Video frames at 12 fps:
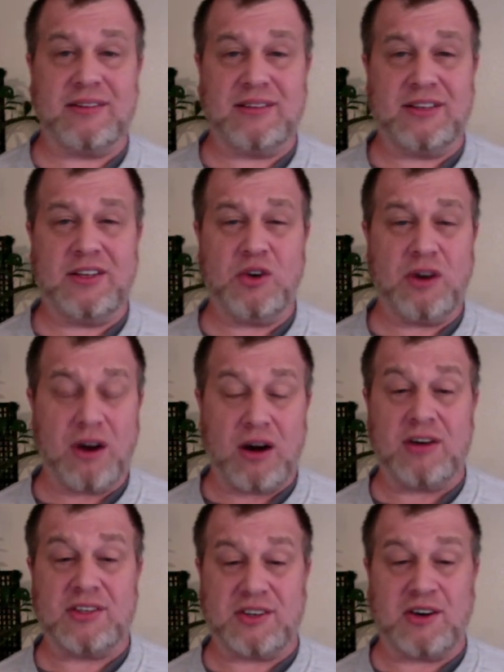the two
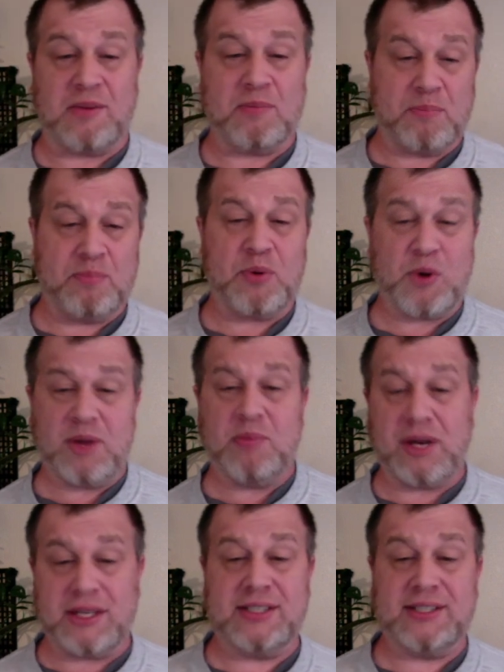cars are pretty
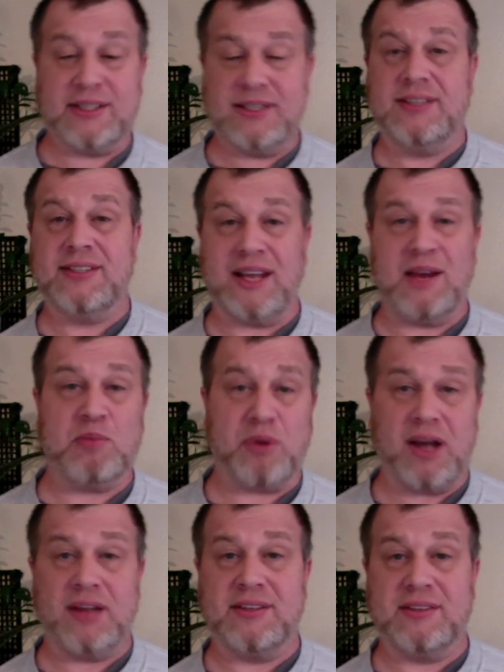much the same
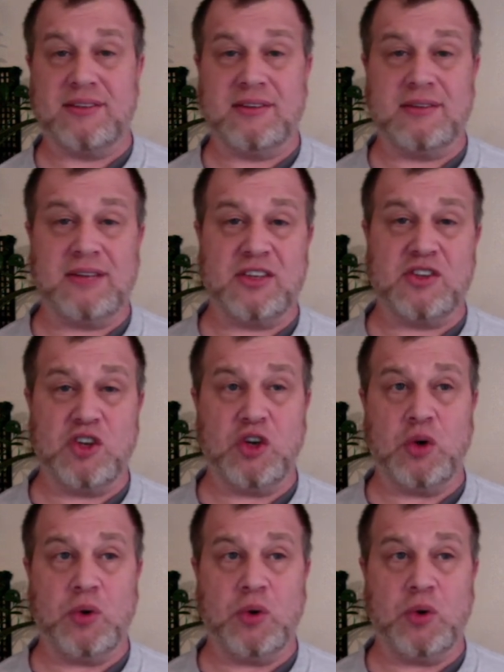price as new.